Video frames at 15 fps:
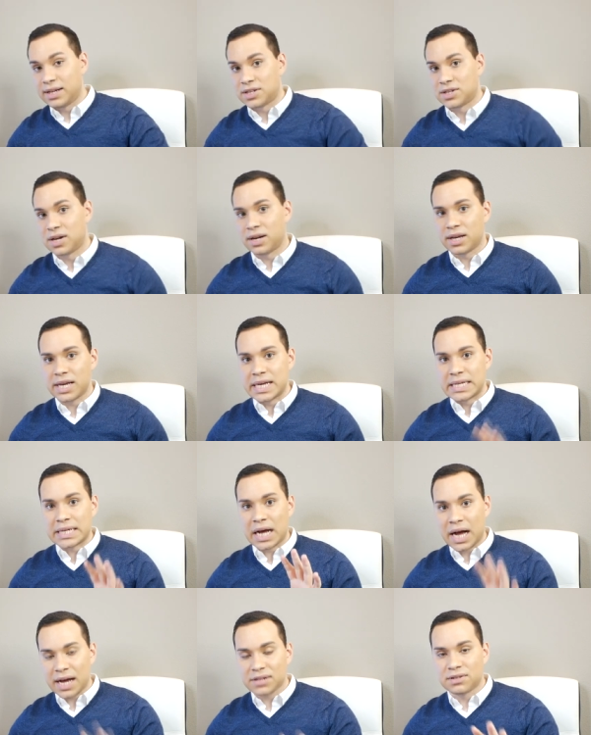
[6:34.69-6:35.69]
Asana
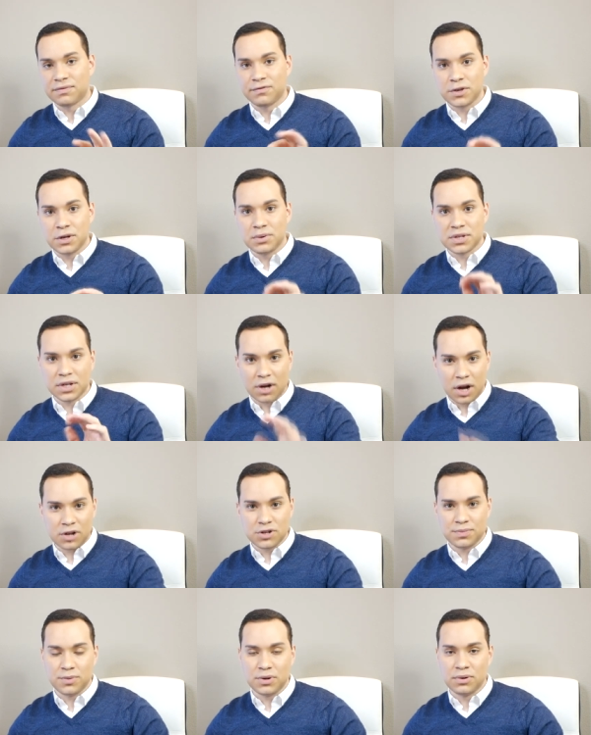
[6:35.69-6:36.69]
is awesome for you as an
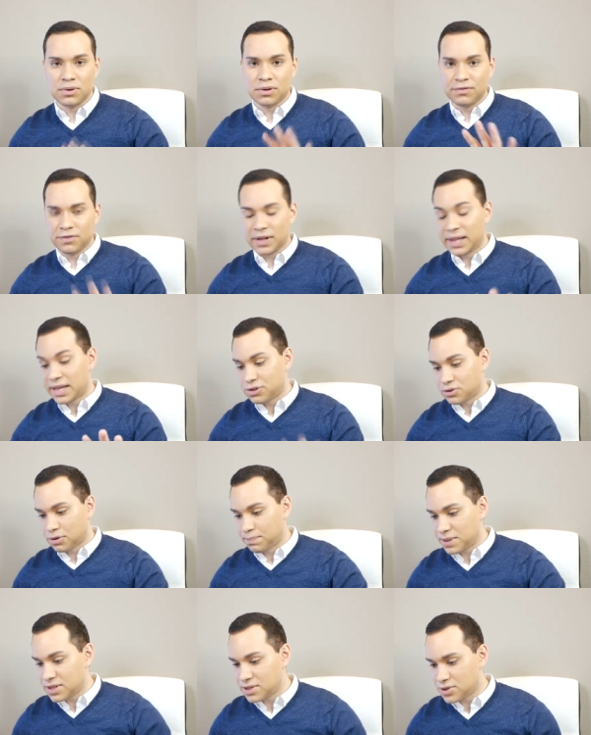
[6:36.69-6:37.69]
entrepreneur, freelancer,
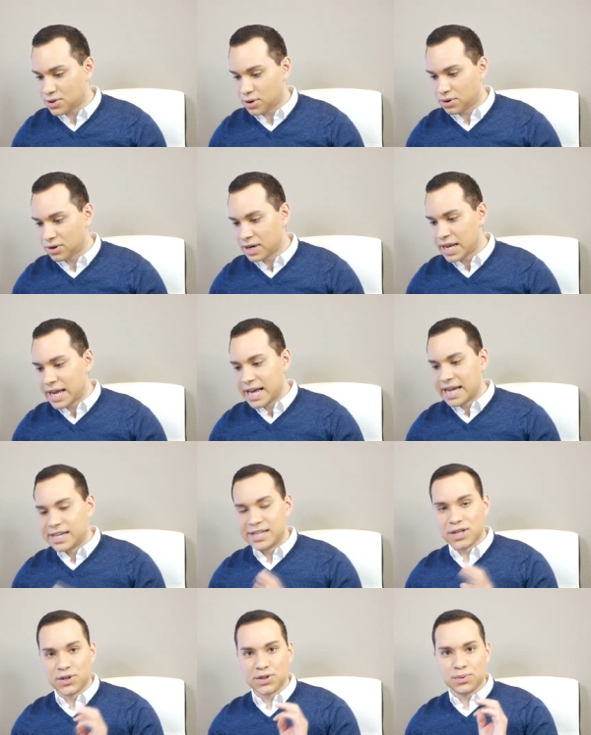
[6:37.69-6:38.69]
or business owner
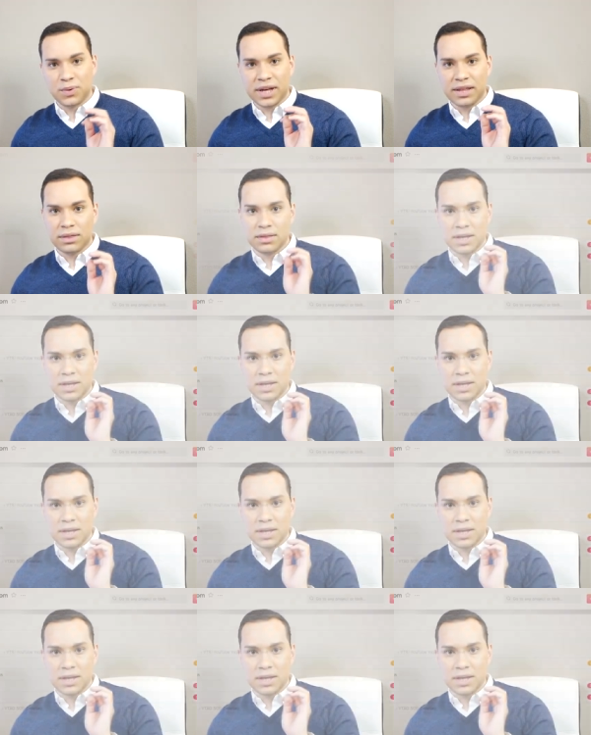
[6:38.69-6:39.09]
deals with